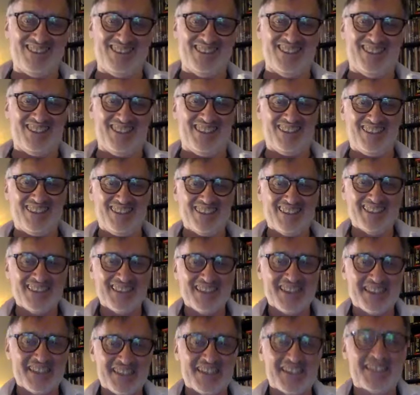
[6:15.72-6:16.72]
yeah.
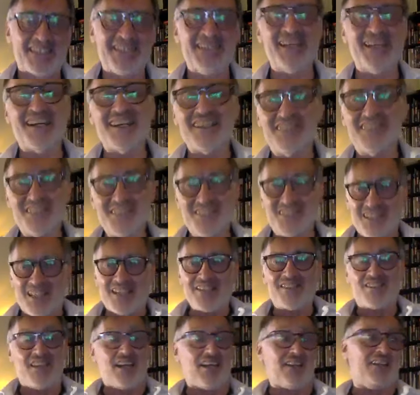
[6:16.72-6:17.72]
Yes,
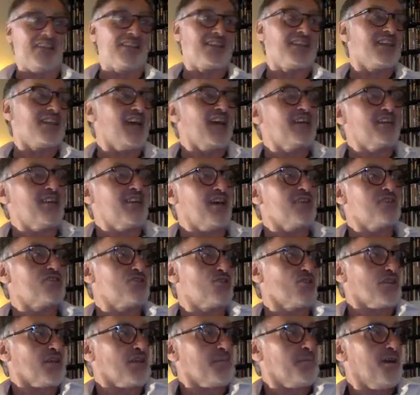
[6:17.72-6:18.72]
exactly. And I
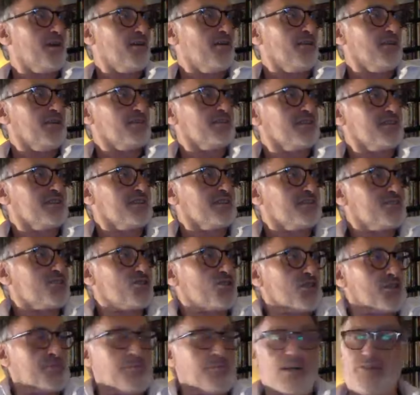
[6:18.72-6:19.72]
took him out, I think,
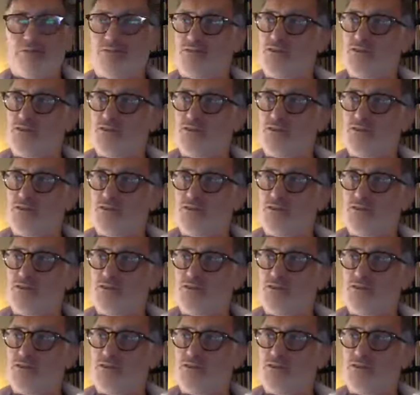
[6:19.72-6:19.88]
took him out